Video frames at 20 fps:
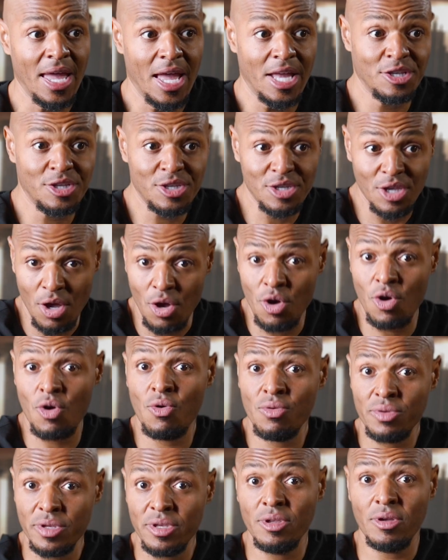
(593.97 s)
And
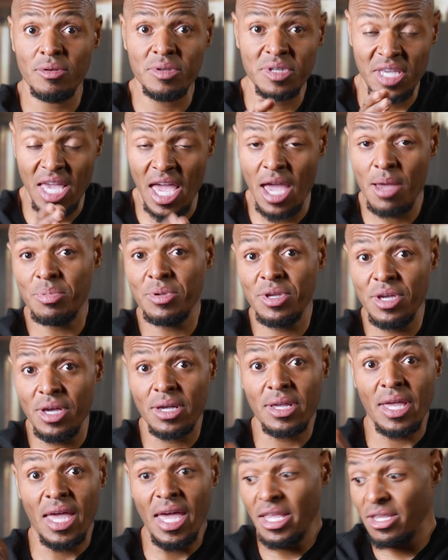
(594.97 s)
so, you know, Sam
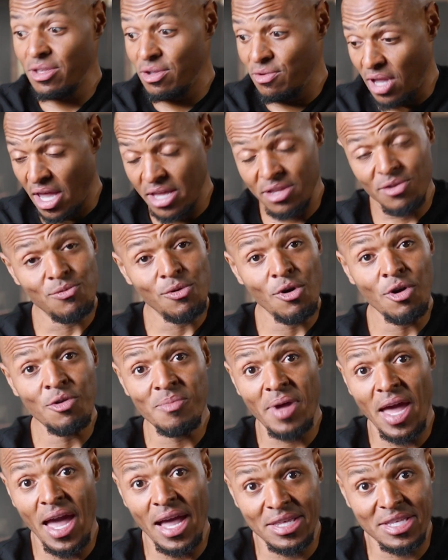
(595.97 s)
Cooke and the and the
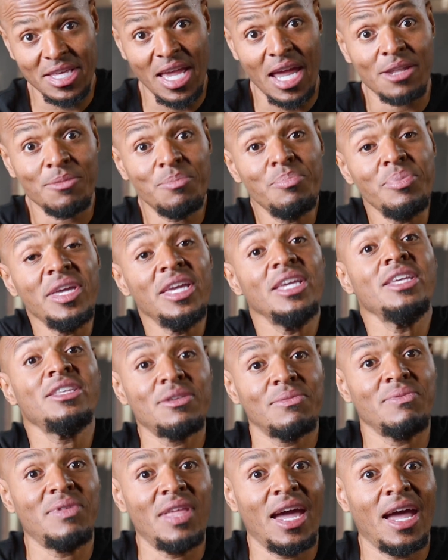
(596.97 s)
Womacks got a
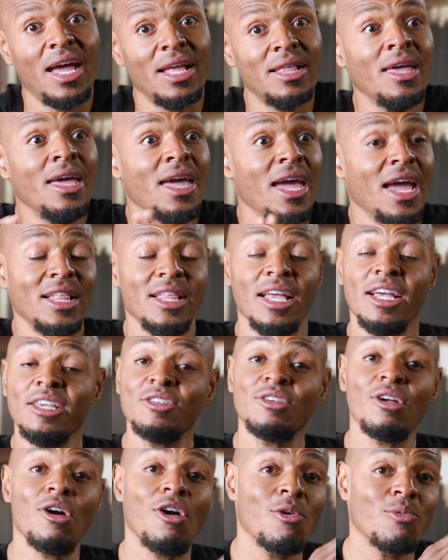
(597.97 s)
piece of that, and that
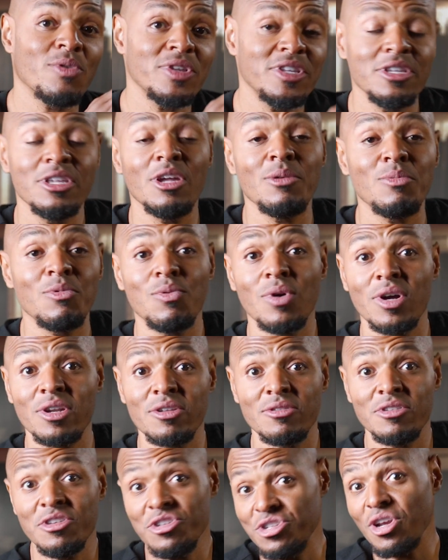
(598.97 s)
song went to number one
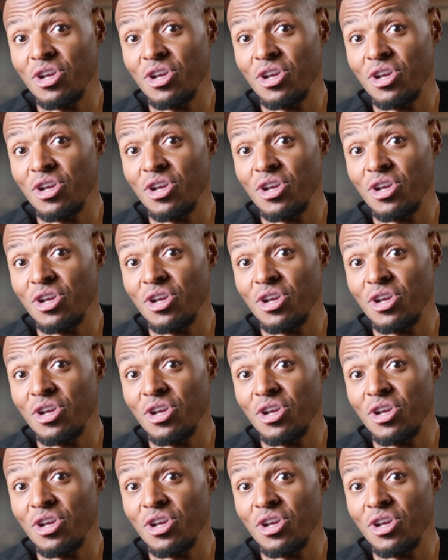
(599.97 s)
on the